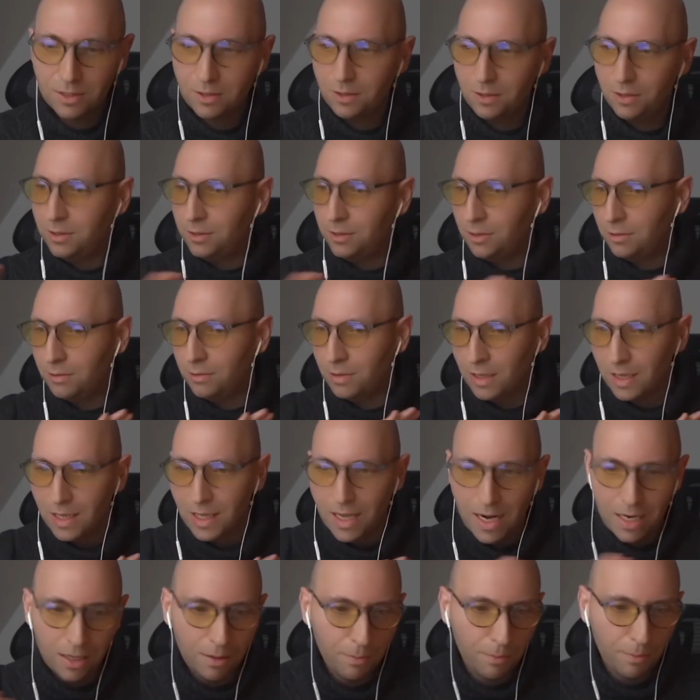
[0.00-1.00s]
is going to
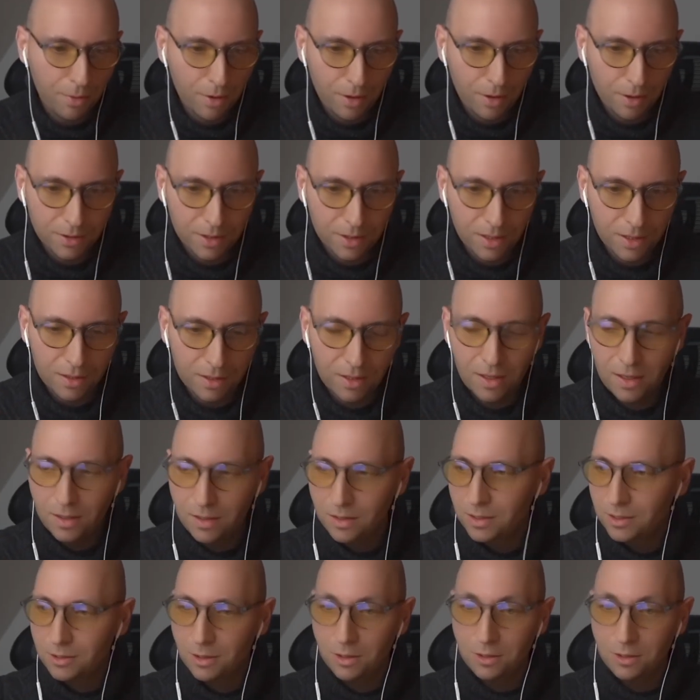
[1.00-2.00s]
delay the project.
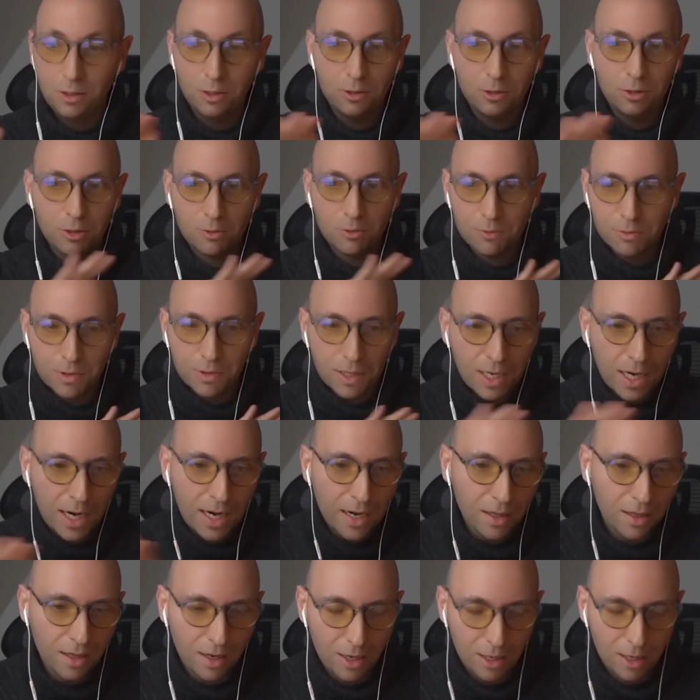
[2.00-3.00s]
This is going to
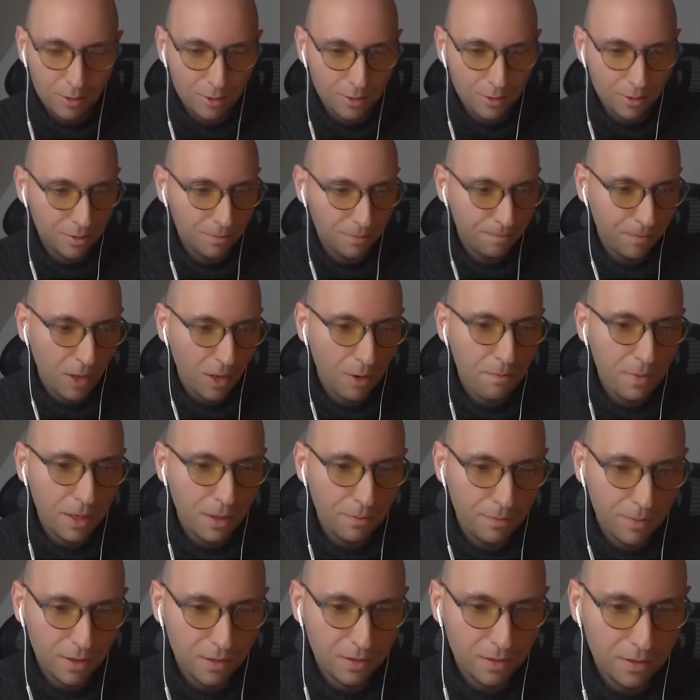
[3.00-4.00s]
derail our
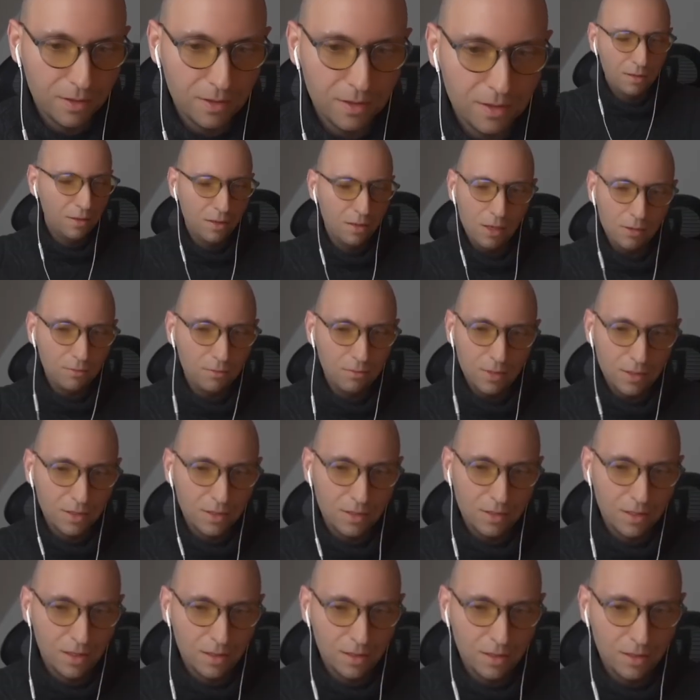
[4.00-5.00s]
commitments. Not
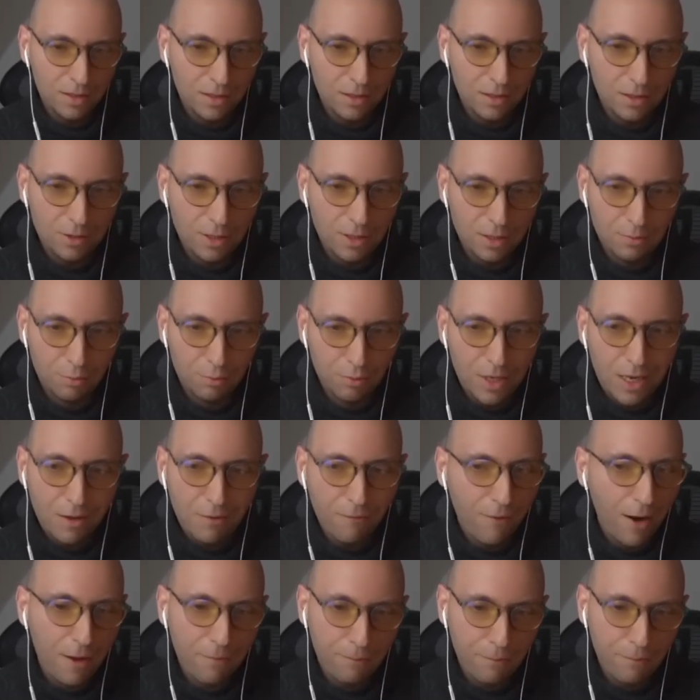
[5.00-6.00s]
necessarily. You just bring
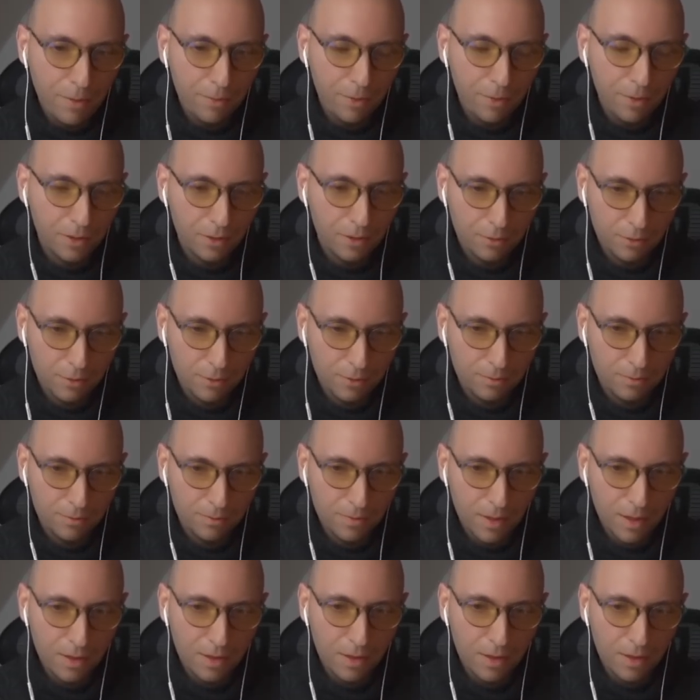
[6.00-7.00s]
5 people in the room,
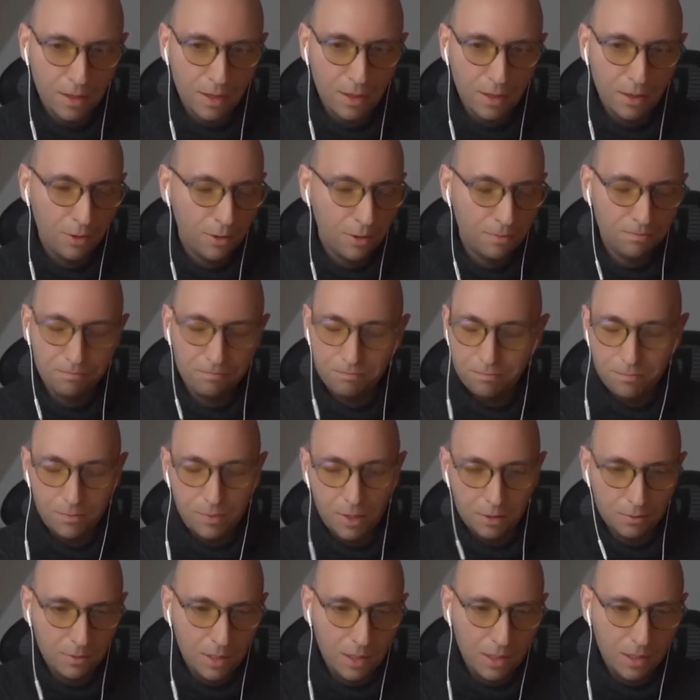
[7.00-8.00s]
or
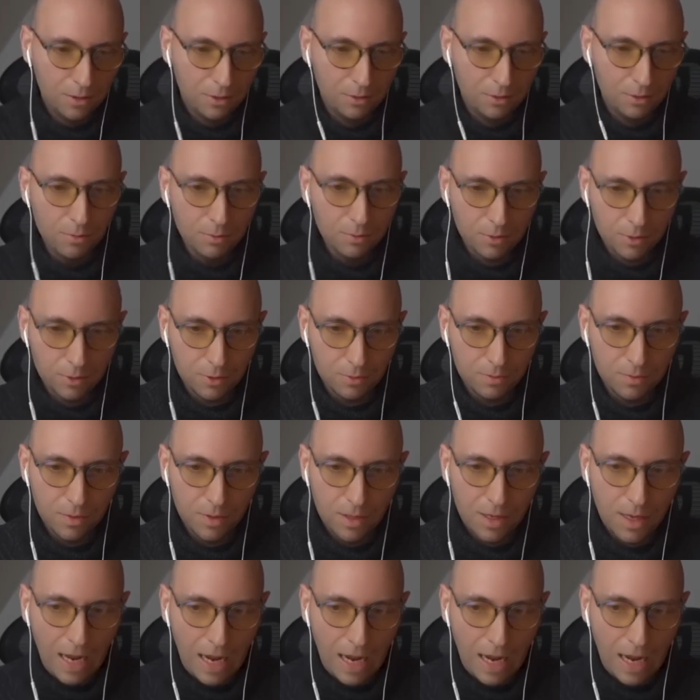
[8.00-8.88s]
in a Zoom room.